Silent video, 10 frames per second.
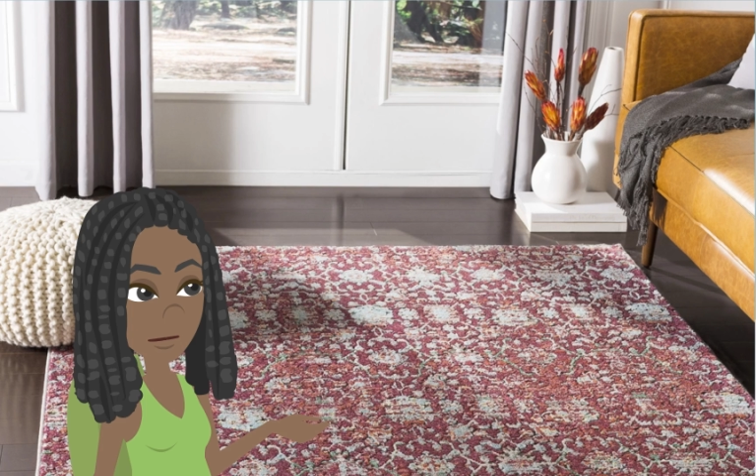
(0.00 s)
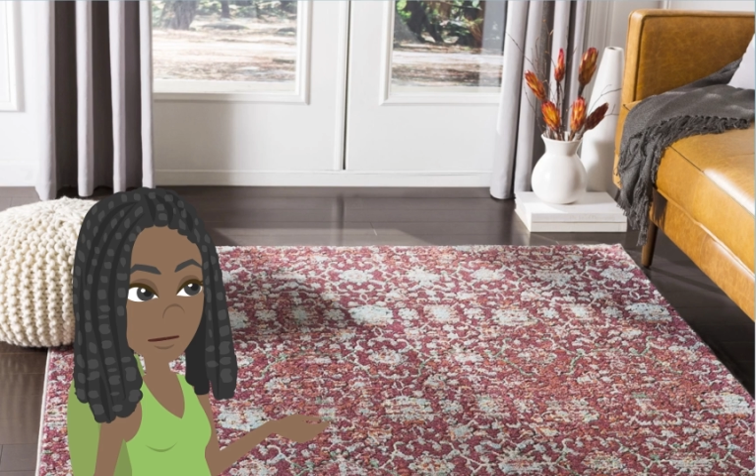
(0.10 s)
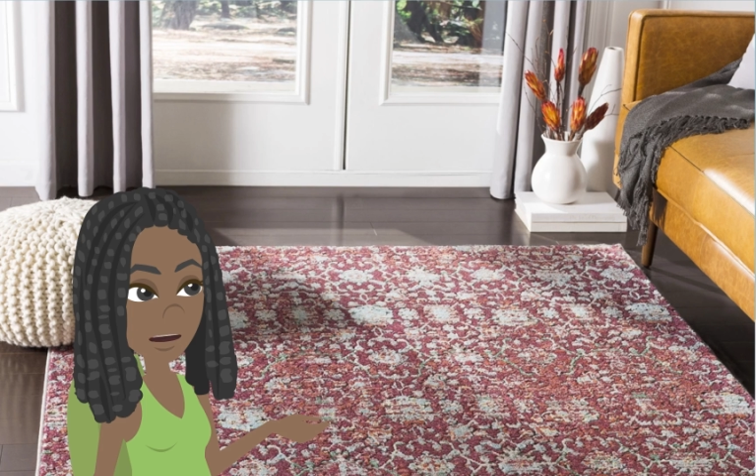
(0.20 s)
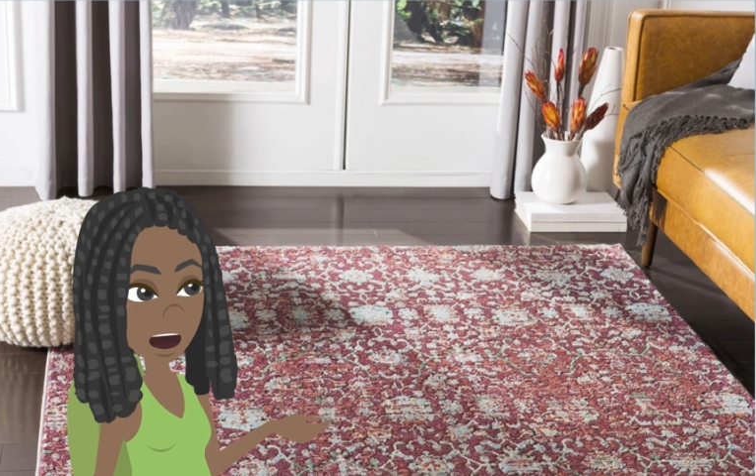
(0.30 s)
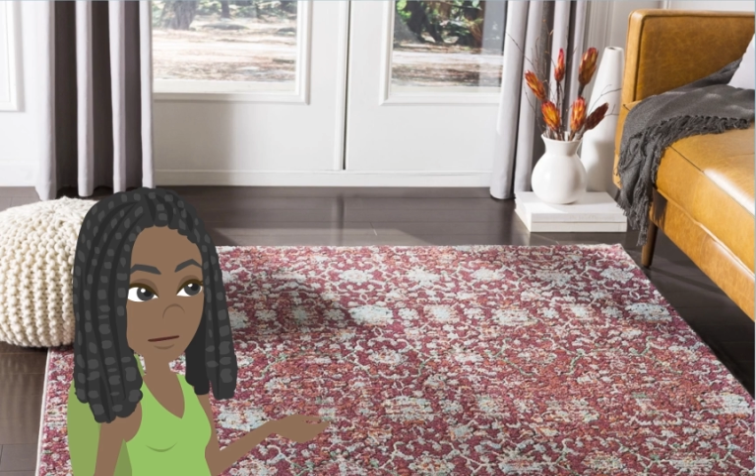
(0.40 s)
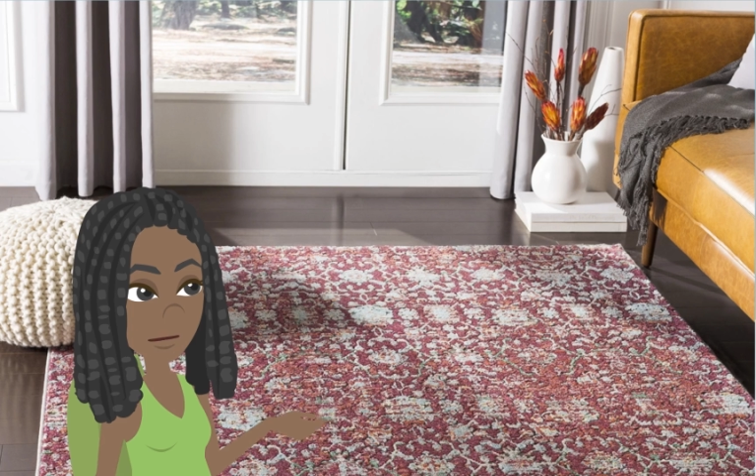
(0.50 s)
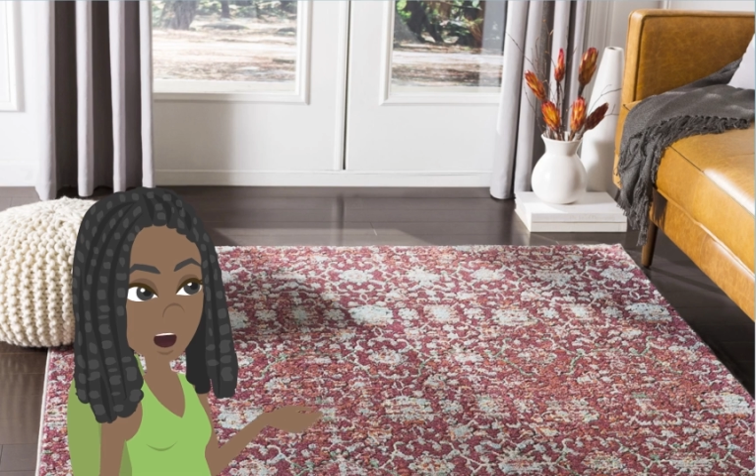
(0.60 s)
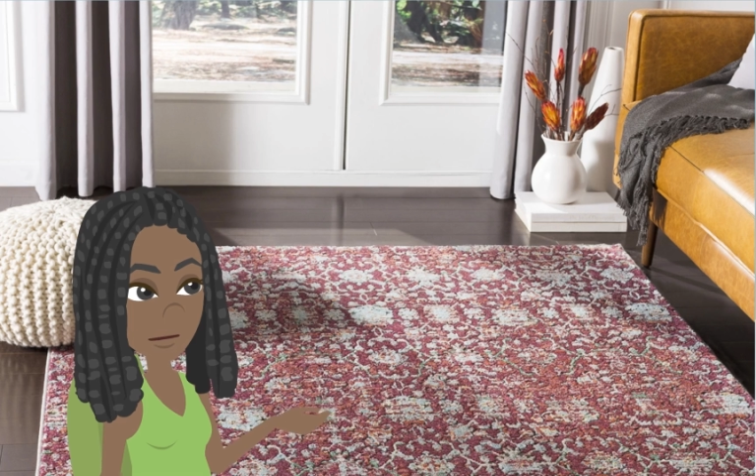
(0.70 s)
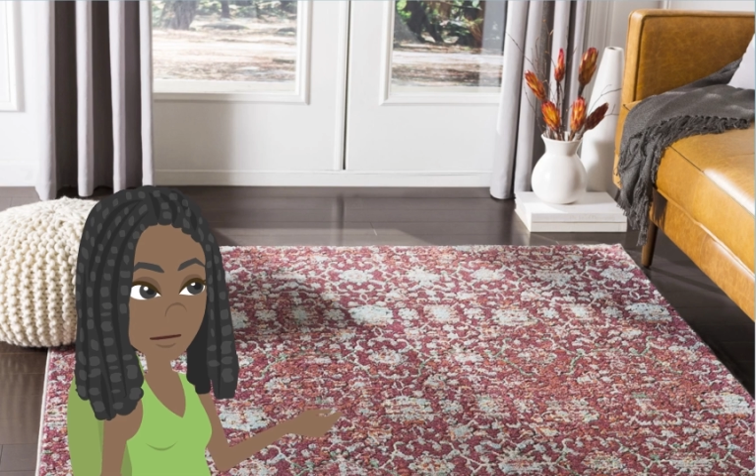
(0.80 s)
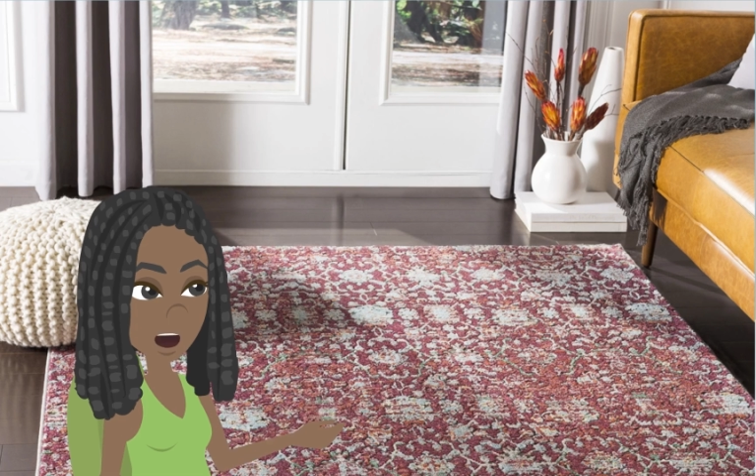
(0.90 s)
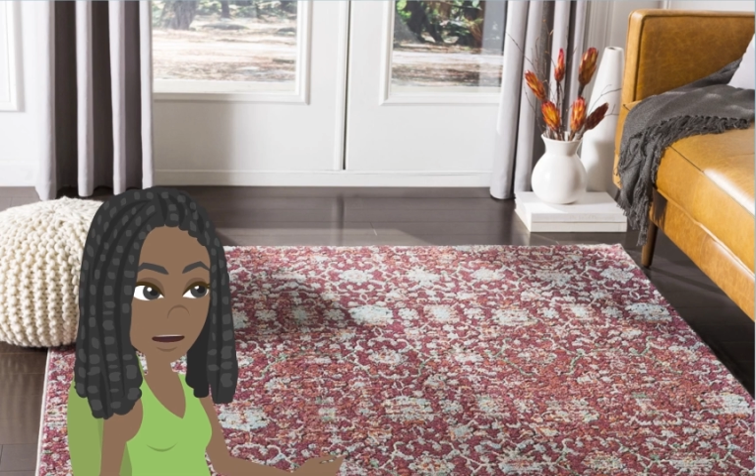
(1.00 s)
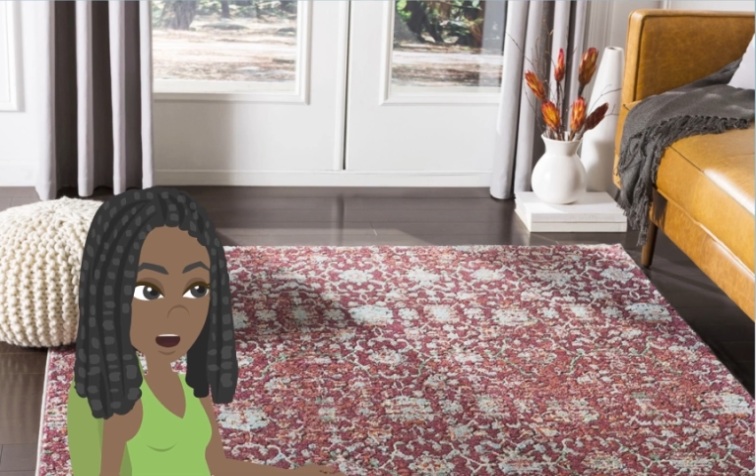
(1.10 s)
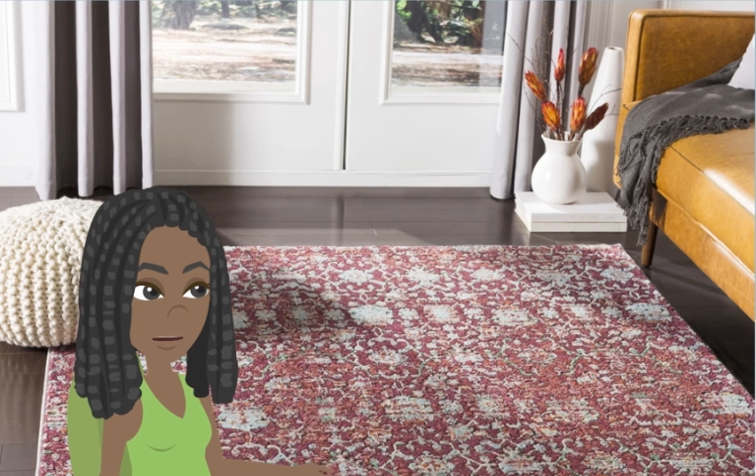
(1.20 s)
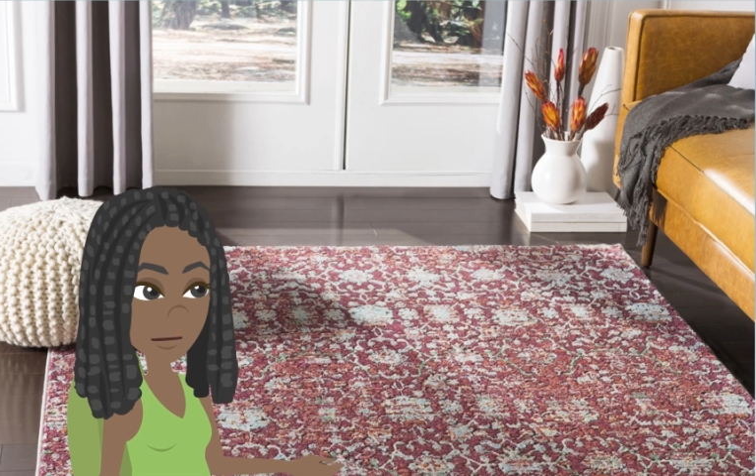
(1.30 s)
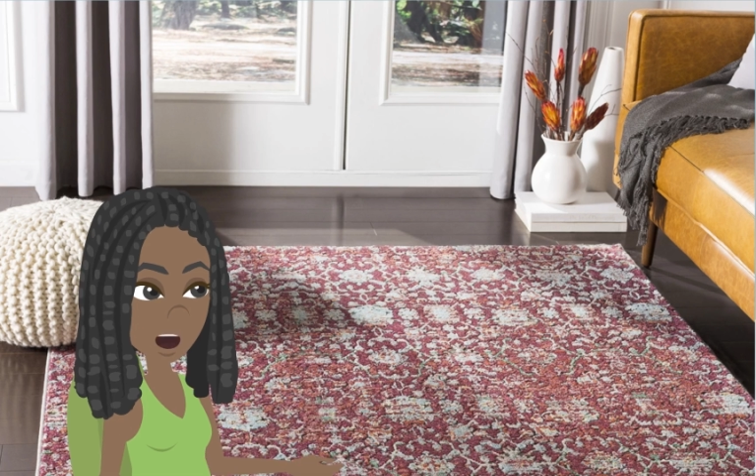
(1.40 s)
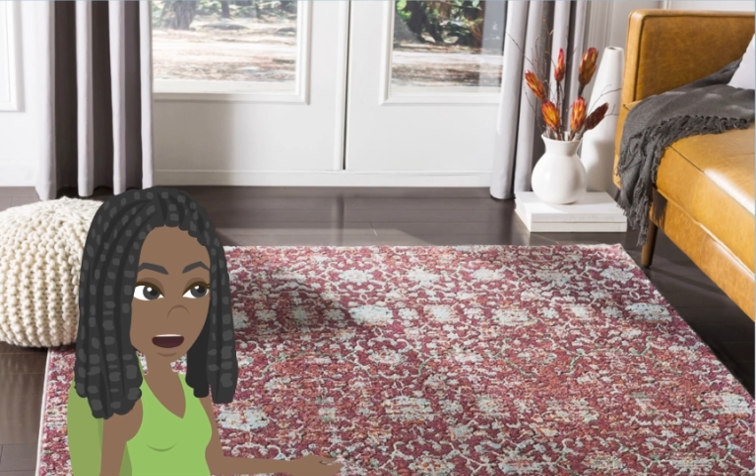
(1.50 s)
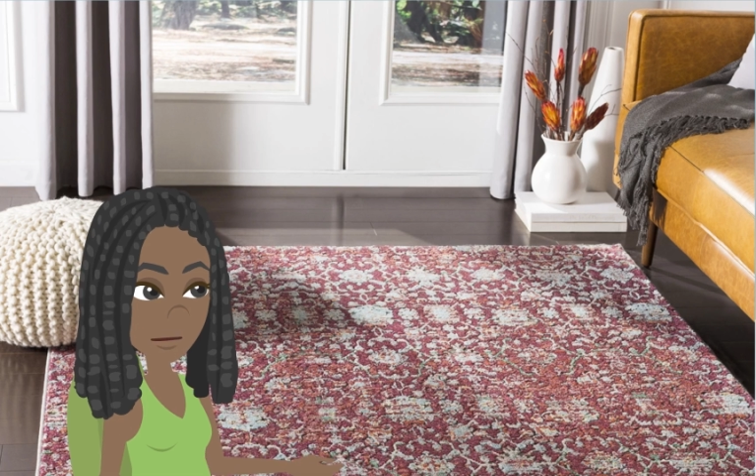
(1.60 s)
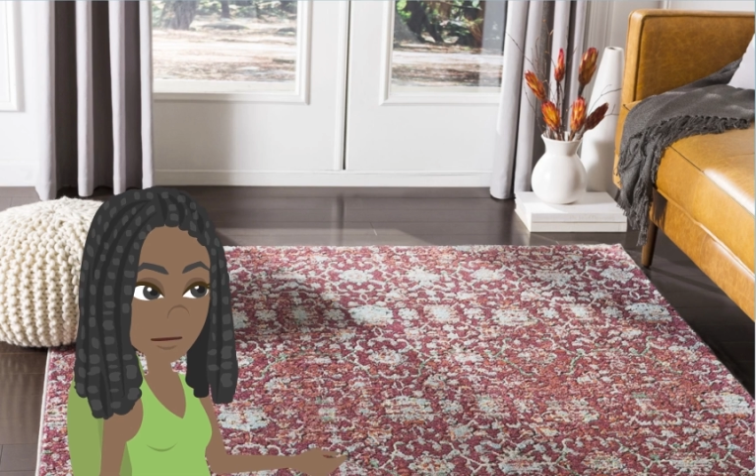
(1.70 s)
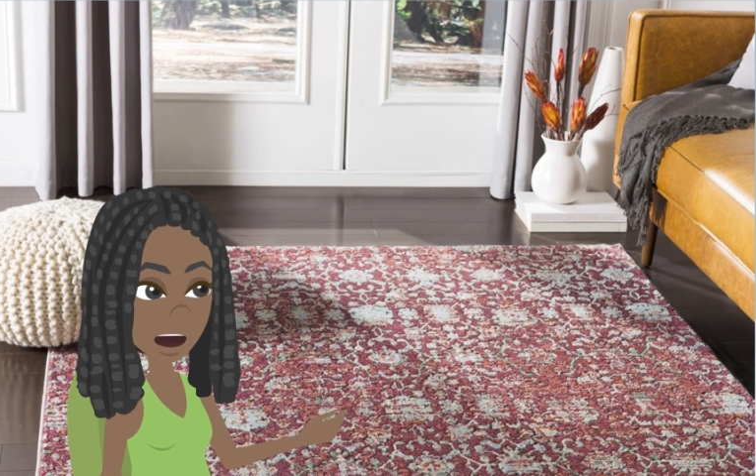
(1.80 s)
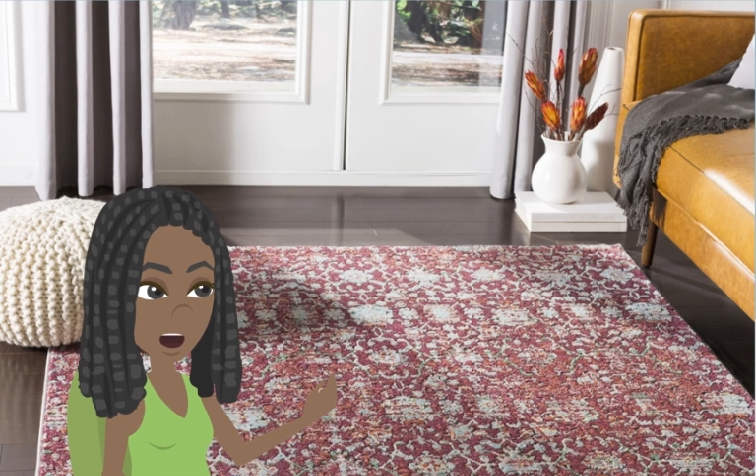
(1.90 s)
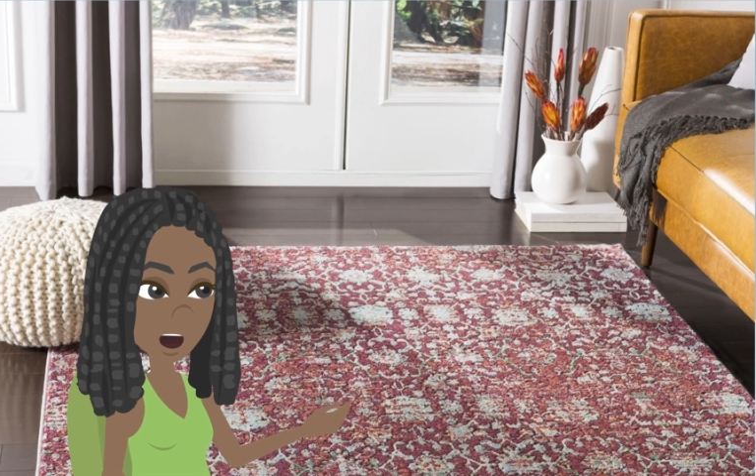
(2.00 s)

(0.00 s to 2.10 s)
Synthetic fibers are used to make